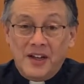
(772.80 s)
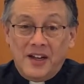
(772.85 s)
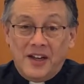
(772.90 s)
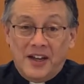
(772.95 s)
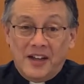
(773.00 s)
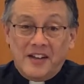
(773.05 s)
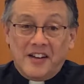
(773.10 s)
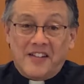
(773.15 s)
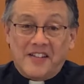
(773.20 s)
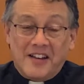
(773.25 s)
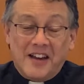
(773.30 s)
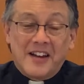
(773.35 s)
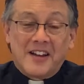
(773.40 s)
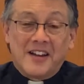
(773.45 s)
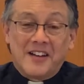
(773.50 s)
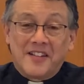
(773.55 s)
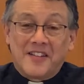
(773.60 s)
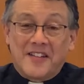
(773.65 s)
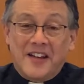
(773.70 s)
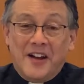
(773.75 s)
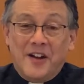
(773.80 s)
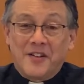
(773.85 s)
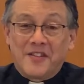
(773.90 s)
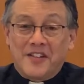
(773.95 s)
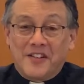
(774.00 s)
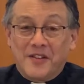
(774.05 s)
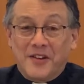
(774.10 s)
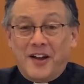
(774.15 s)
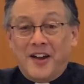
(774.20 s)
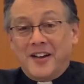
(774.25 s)
And the second sounds
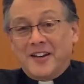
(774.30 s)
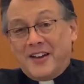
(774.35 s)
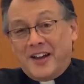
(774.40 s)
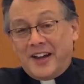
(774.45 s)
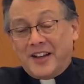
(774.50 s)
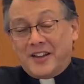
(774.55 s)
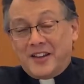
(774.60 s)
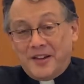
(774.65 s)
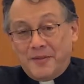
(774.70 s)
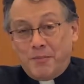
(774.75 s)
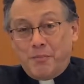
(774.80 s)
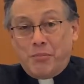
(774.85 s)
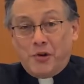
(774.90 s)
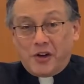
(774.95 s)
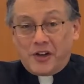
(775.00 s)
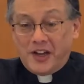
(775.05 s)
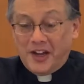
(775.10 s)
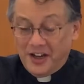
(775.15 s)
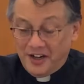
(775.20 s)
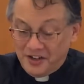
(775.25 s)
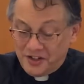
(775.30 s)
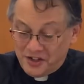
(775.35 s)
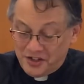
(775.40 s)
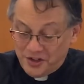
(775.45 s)
a lot like the bookend